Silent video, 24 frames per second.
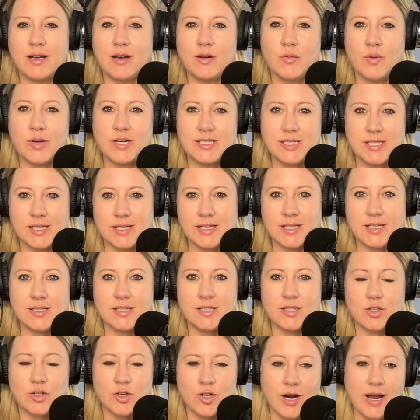on what ticket
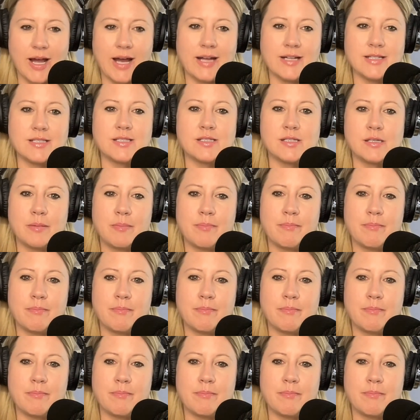the grad's